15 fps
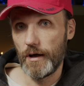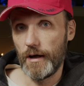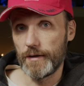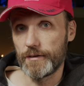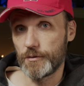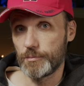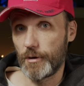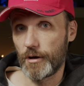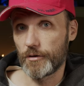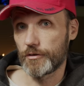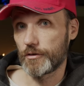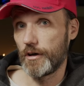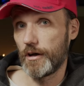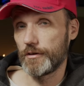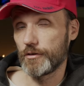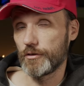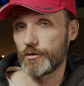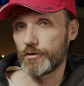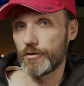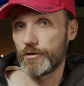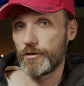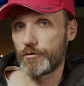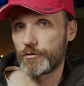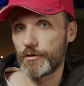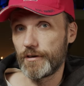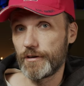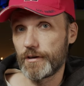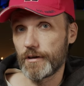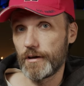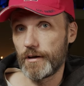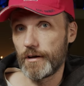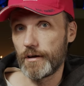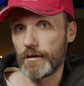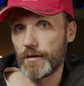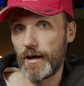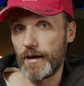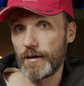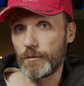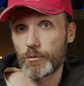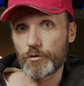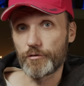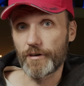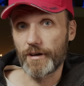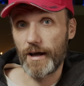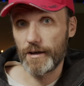Uh, this monitor has also different uh, anamorphic